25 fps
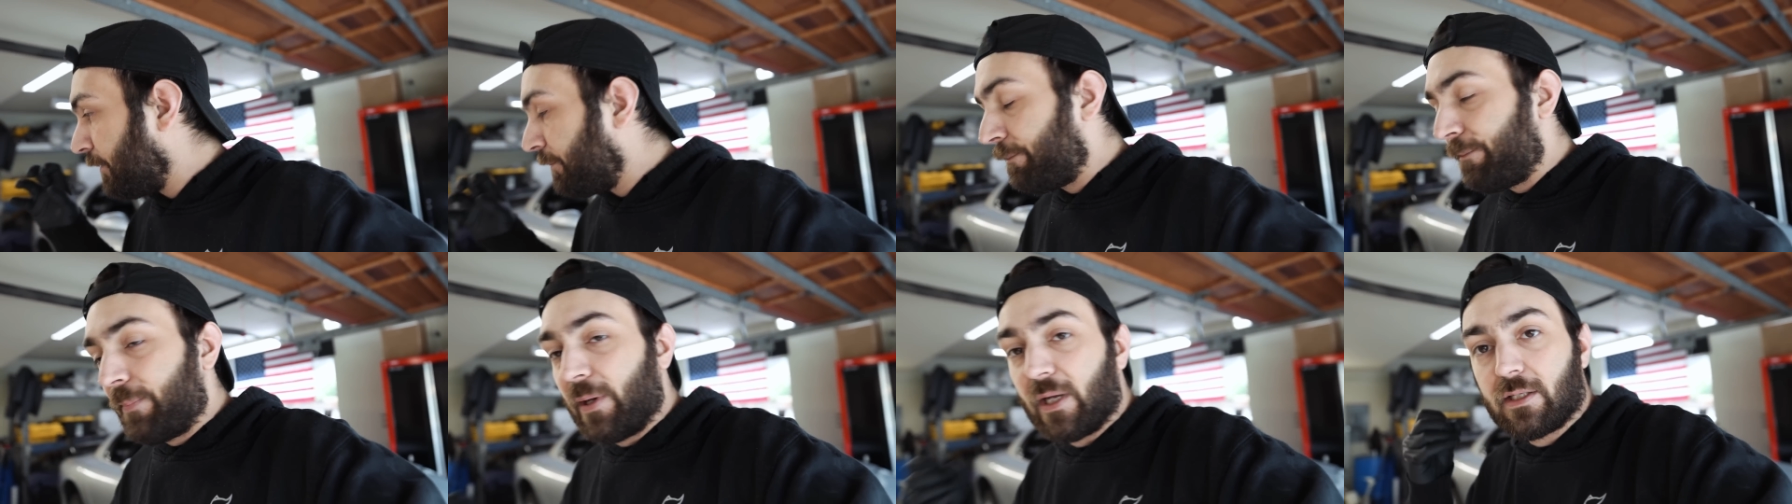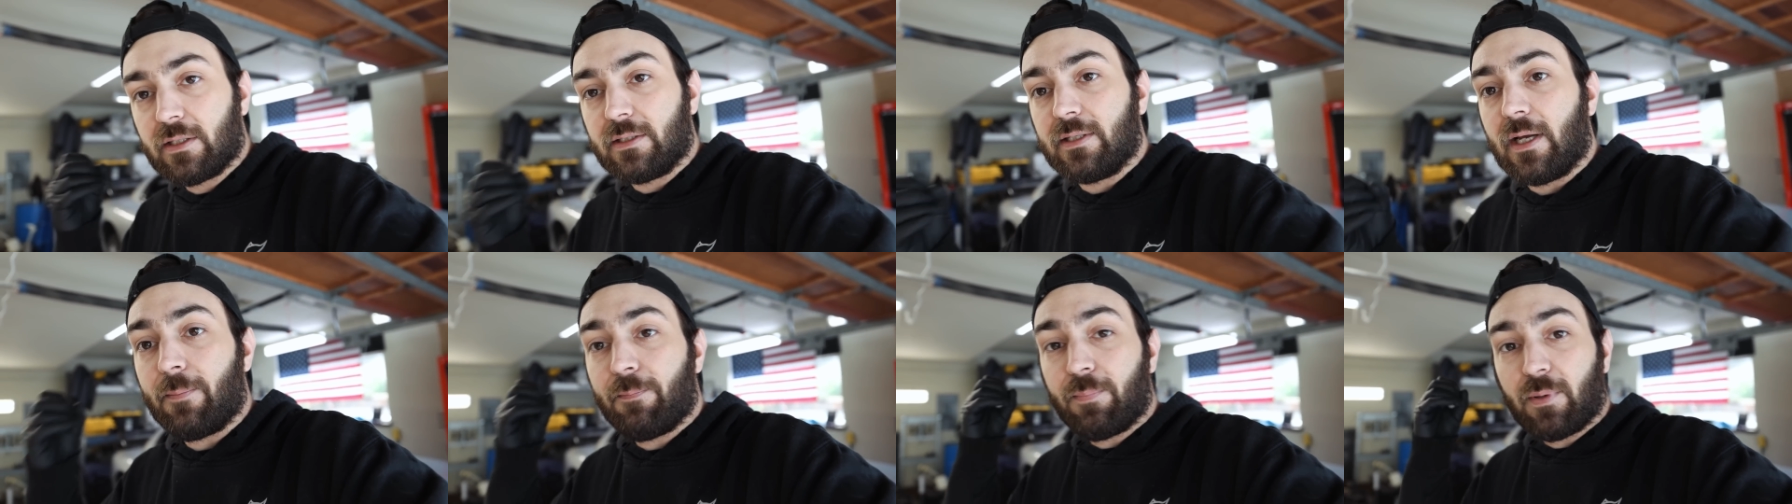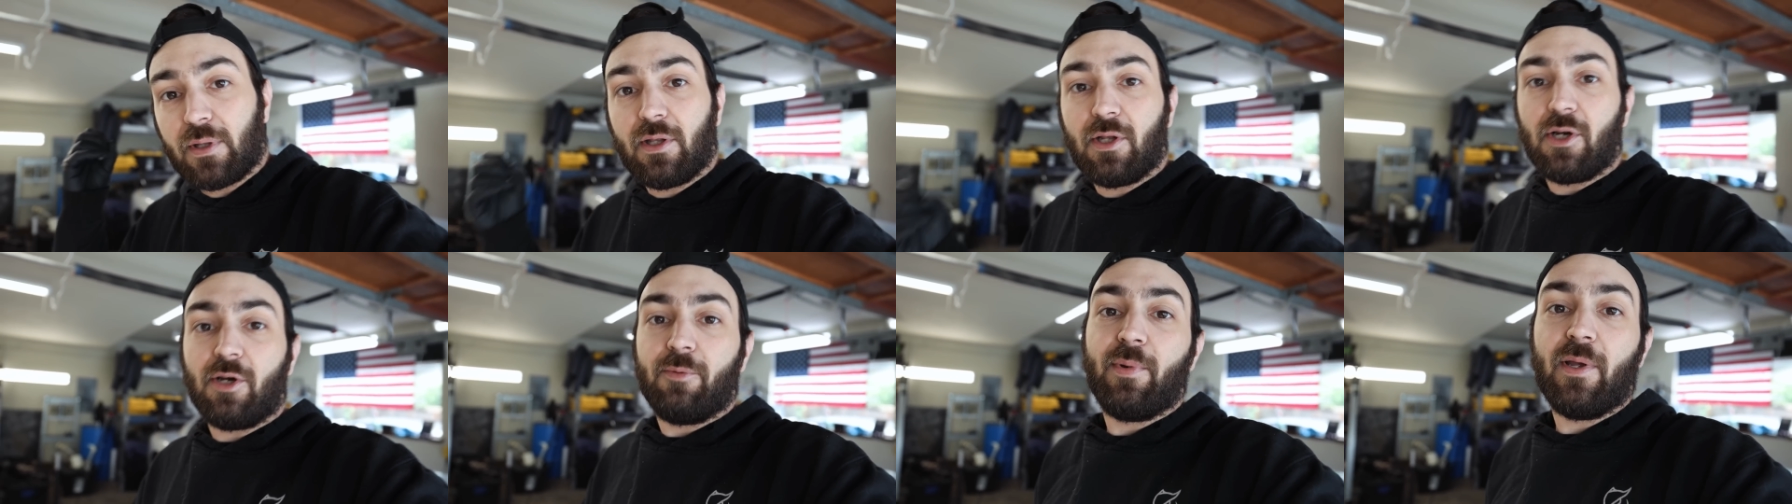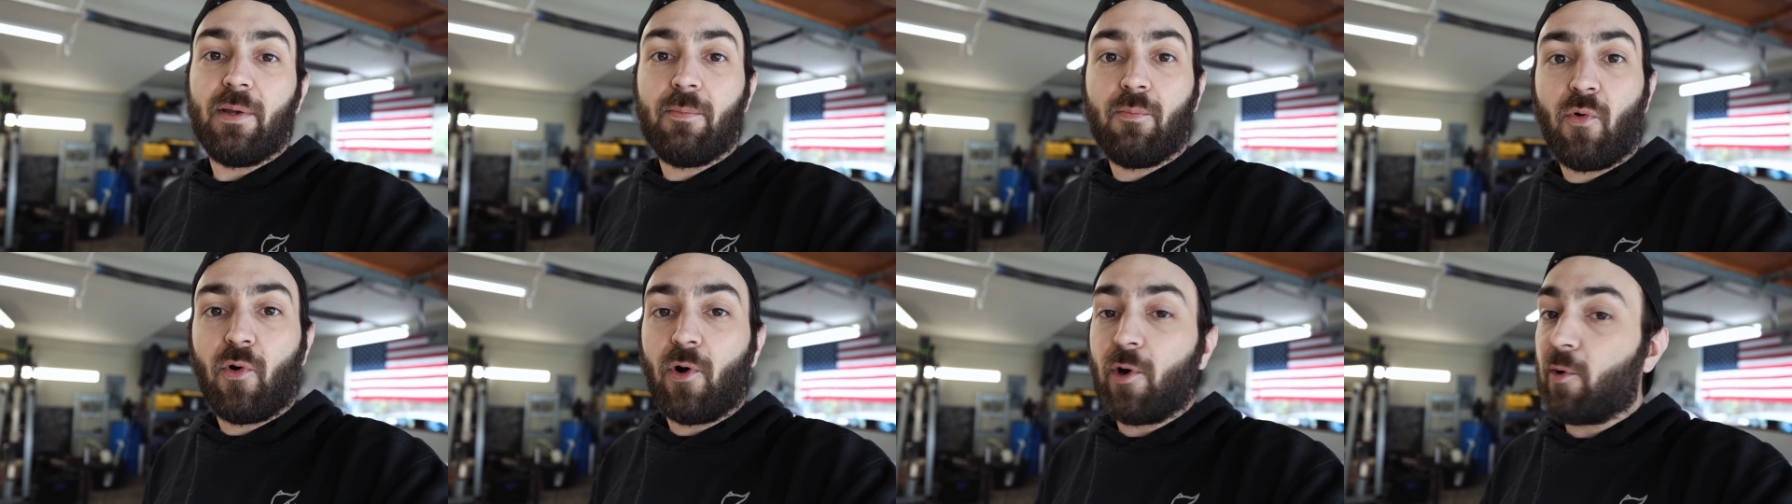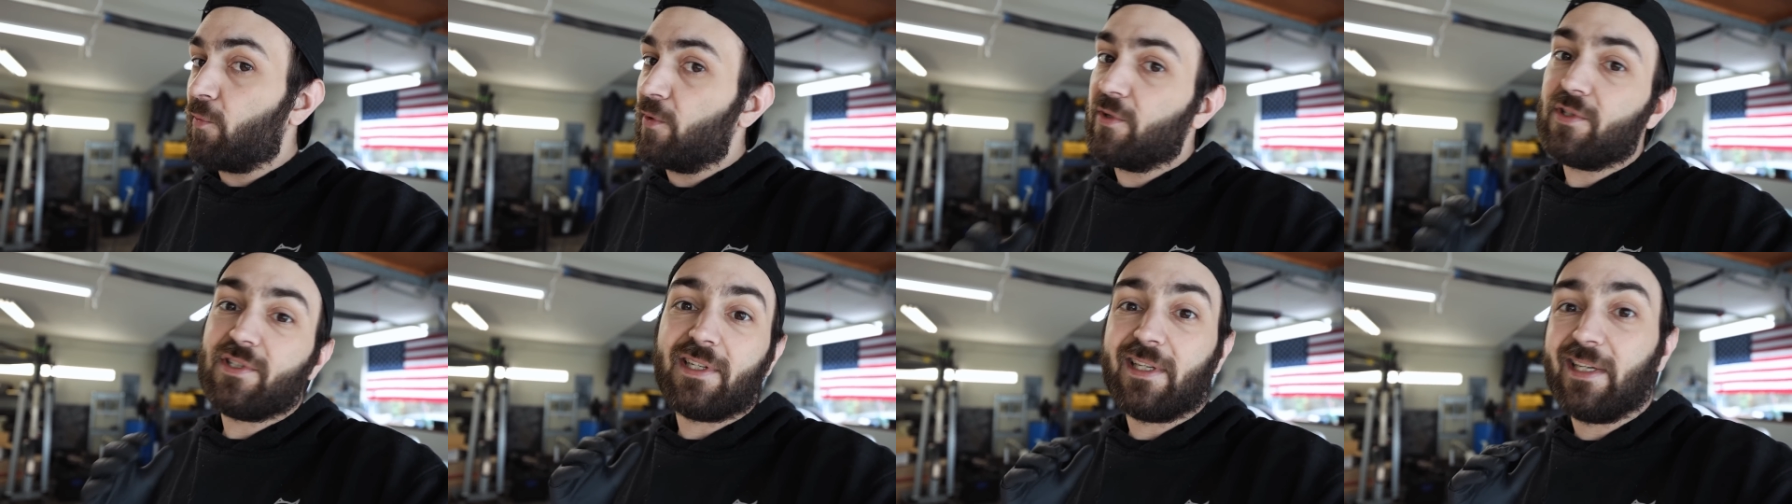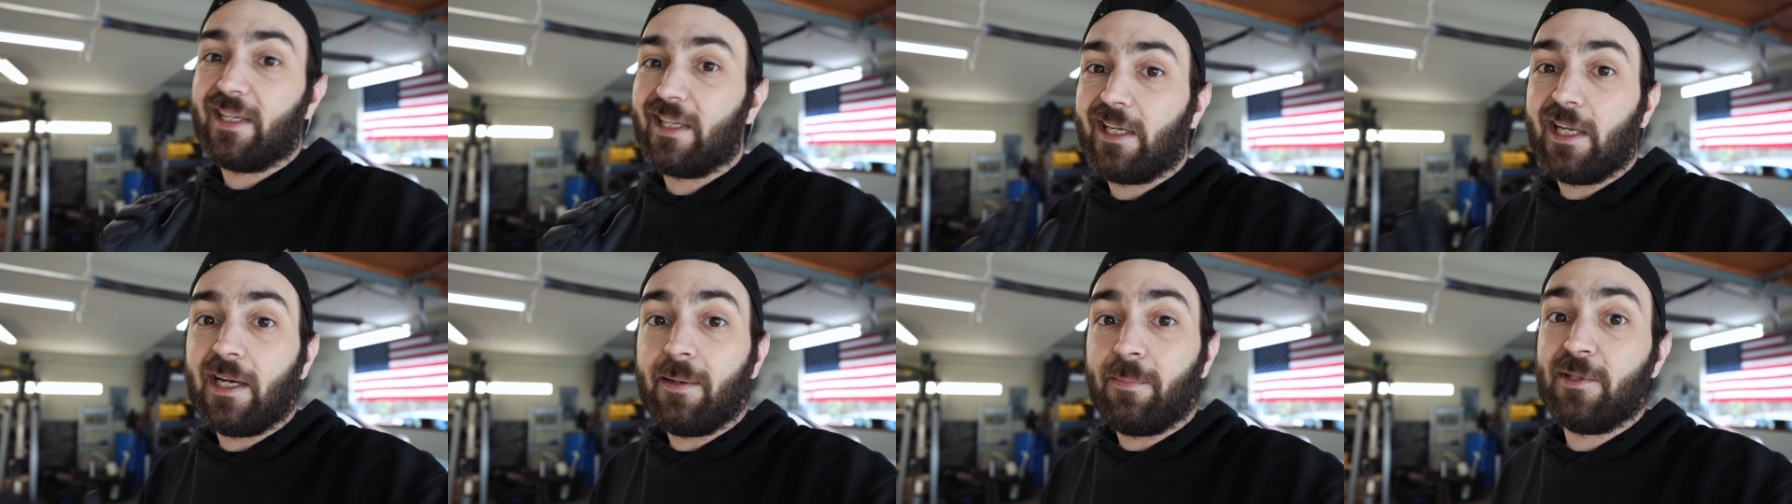of picked up a little bit more, we're just
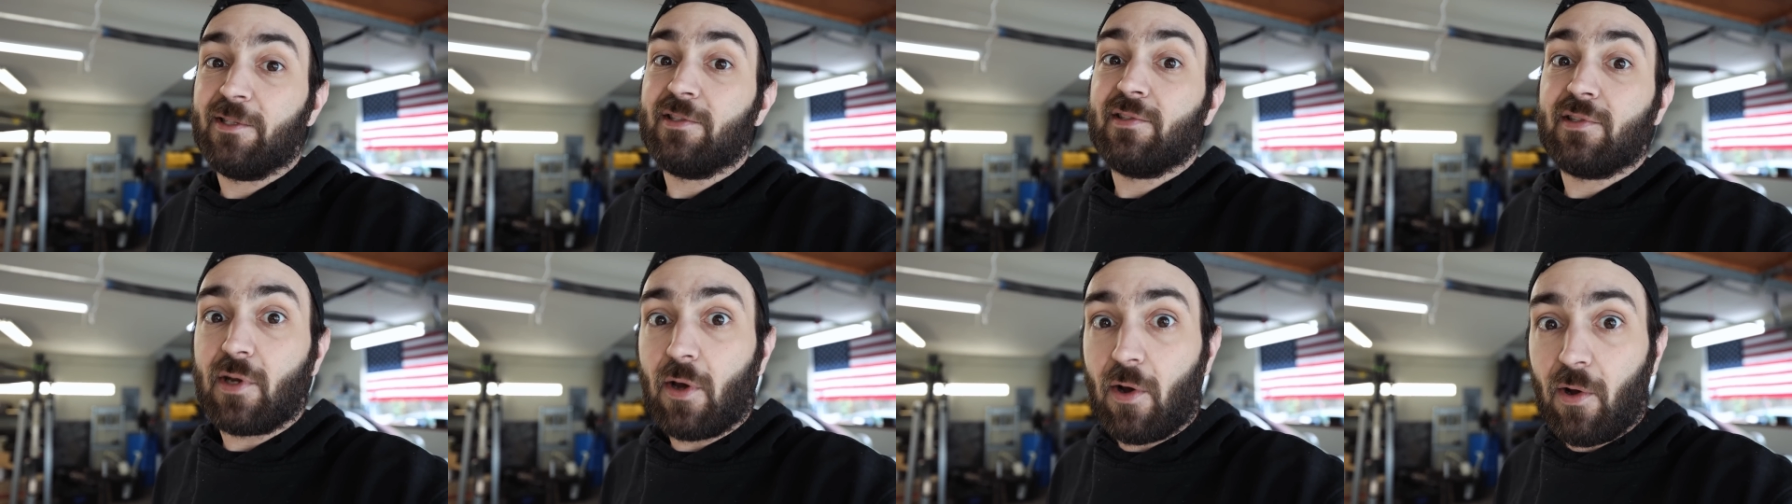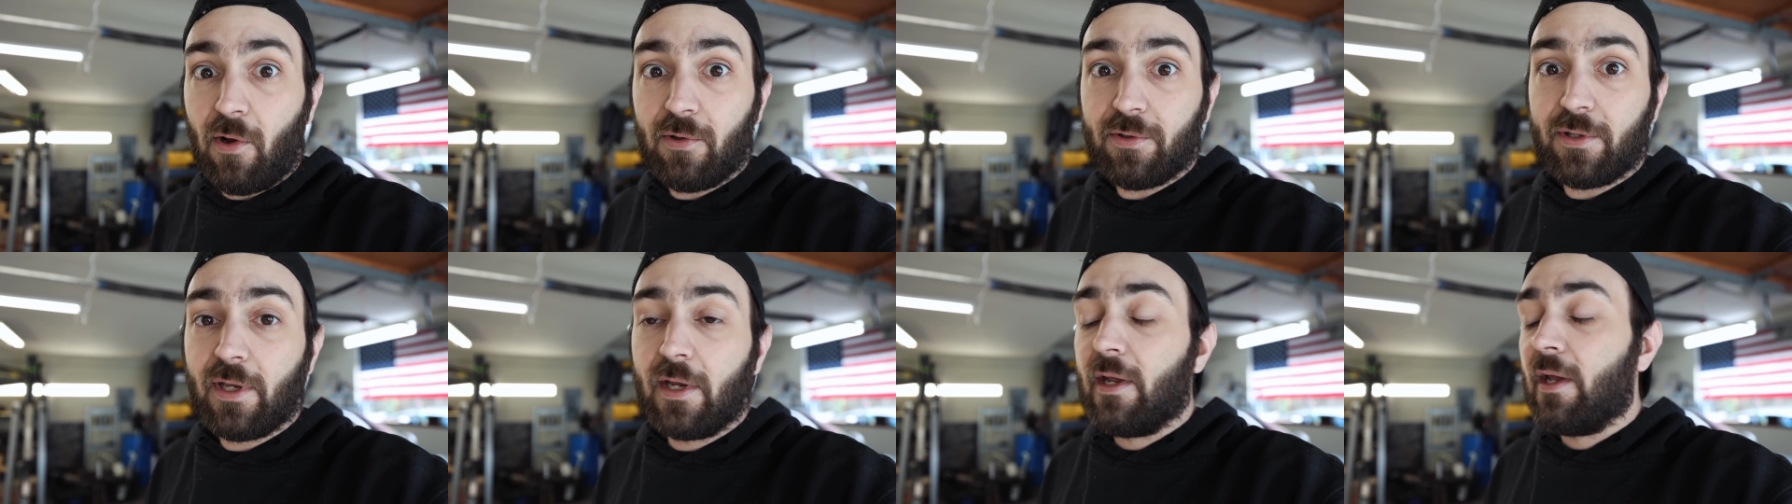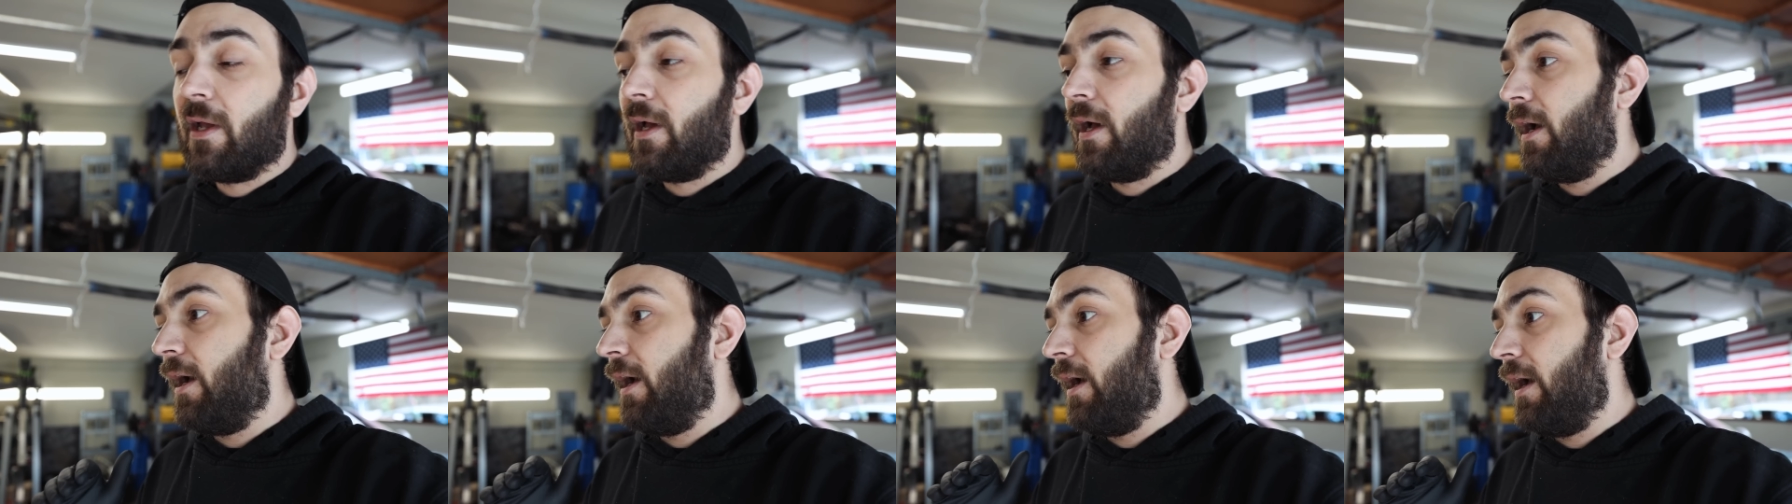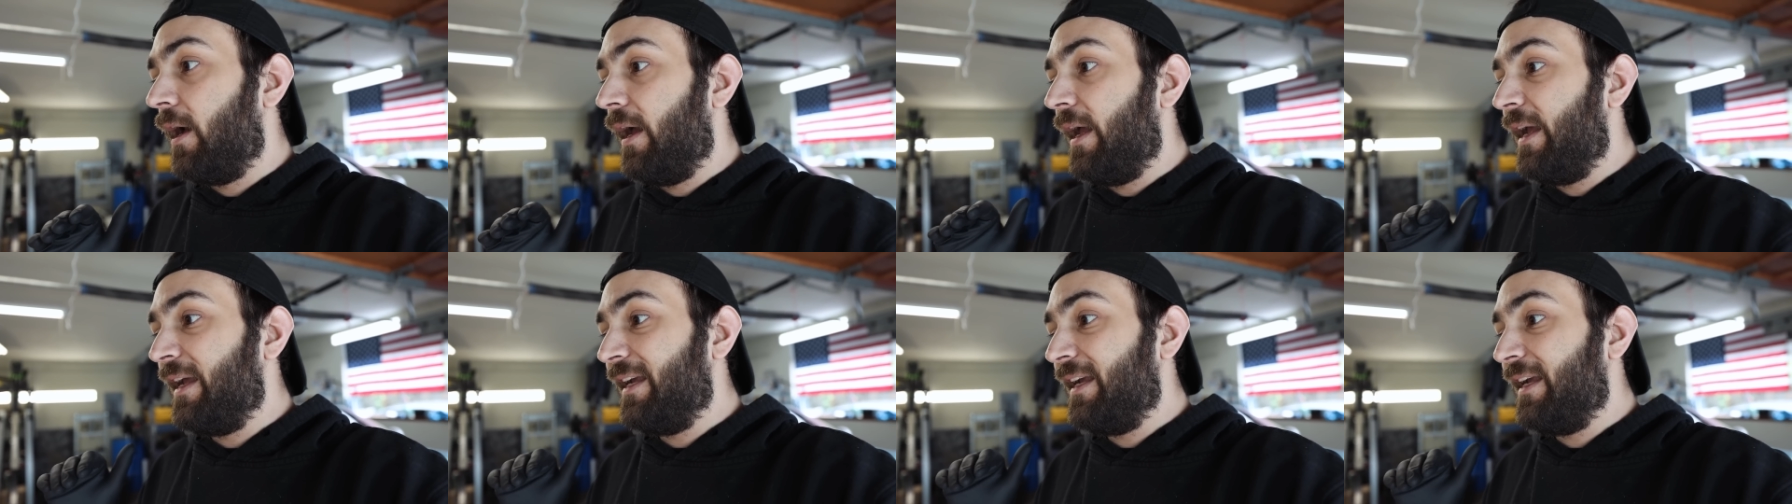gonna get them installed uh,